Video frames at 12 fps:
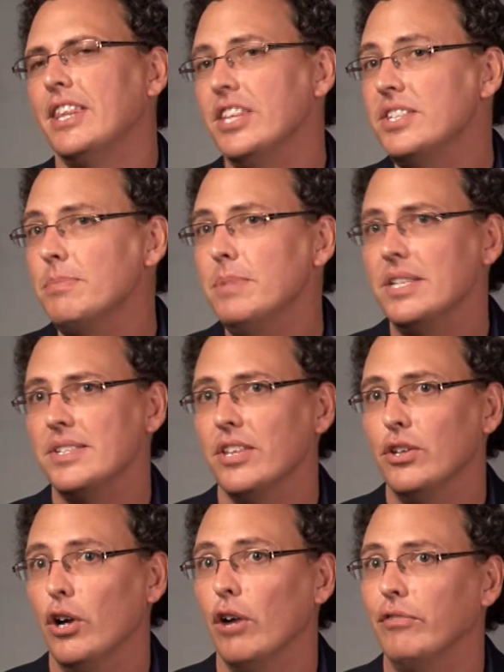This means that
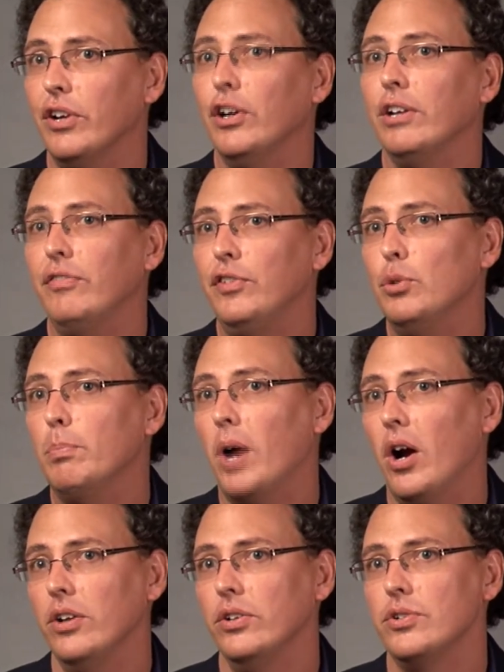there are very few
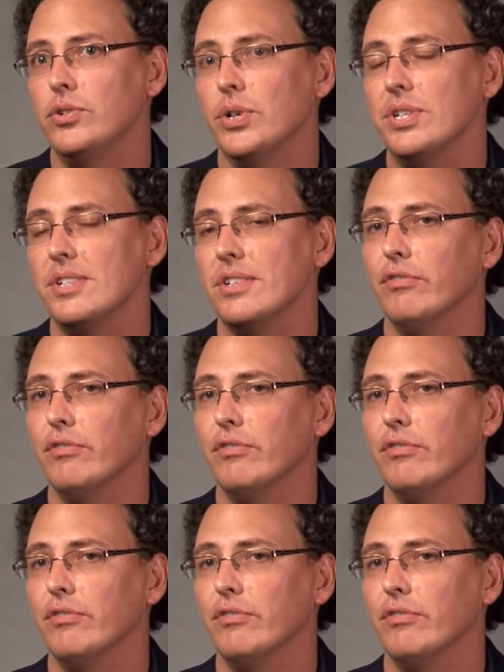partner choices